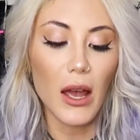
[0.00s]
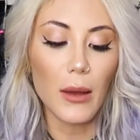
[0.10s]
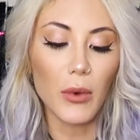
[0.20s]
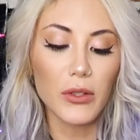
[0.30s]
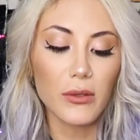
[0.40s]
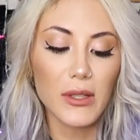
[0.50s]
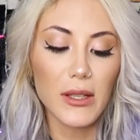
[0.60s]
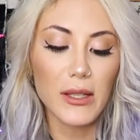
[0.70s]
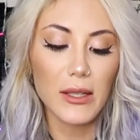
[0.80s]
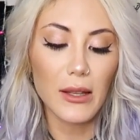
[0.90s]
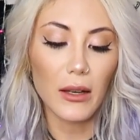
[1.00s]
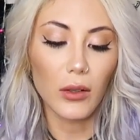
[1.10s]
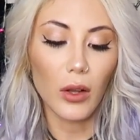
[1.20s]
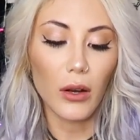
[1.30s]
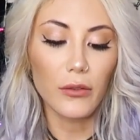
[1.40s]
I'm also sensing that a
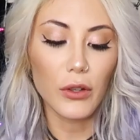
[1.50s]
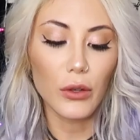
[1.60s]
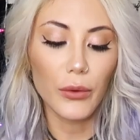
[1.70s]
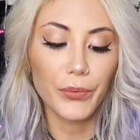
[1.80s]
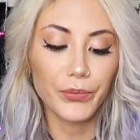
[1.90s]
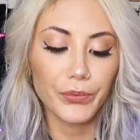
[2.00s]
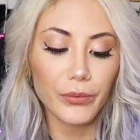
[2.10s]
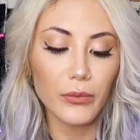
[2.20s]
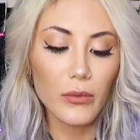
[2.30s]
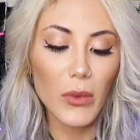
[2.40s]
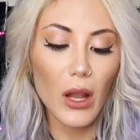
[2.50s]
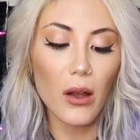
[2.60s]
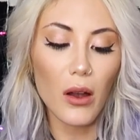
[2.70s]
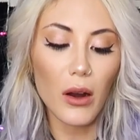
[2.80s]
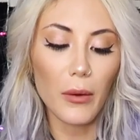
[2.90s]
lot of you
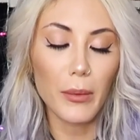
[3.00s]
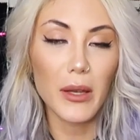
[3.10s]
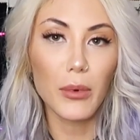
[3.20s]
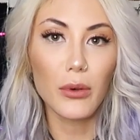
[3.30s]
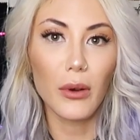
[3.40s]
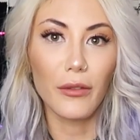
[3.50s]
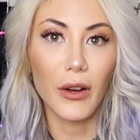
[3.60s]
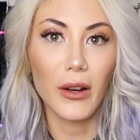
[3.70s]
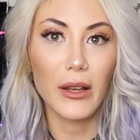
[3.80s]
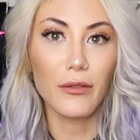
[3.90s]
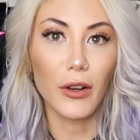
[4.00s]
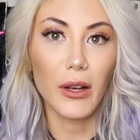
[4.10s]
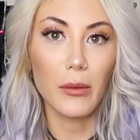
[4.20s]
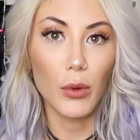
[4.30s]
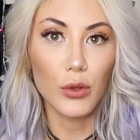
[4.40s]
are people who are very,
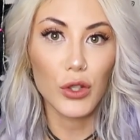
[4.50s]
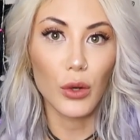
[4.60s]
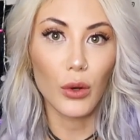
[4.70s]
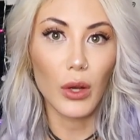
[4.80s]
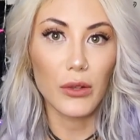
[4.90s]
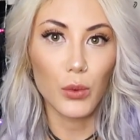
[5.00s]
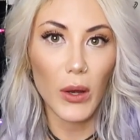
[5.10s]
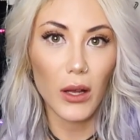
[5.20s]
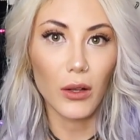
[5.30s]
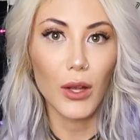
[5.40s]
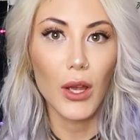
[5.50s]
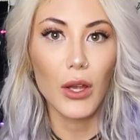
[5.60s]
very emotional as well.